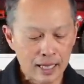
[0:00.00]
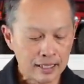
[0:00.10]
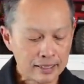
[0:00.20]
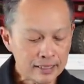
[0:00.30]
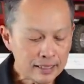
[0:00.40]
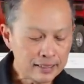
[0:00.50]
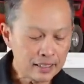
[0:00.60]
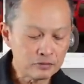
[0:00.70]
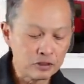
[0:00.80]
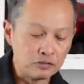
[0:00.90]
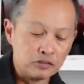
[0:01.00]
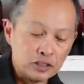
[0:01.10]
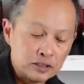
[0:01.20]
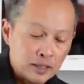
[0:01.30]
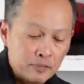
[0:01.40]
I think they did it for the
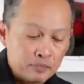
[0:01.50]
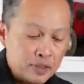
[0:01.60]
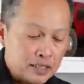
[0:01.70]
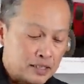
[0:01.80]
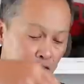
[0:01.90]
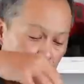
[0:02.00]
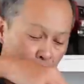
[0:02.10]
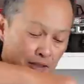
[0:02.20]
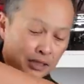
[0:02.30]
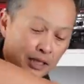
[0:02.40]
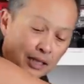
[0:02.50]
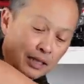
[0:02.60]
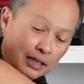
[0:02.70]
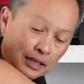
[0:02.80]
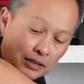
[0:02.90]
front, because the front,
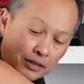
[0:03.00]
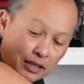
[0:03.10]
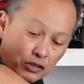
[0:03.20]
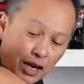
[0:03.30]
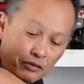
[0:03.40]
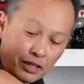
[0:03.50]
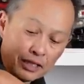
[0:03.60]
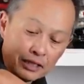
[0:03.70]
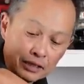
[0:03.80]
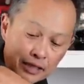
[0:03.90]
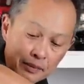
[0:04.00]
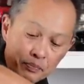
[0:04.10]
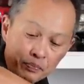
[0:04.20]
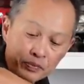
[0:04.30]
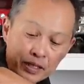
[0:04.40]
you know, they travel a little deep
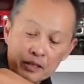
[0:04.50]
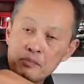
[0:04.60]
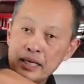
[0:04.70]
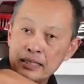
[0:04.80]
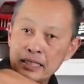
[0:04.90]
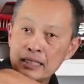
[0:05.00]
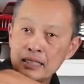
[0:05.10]
and it might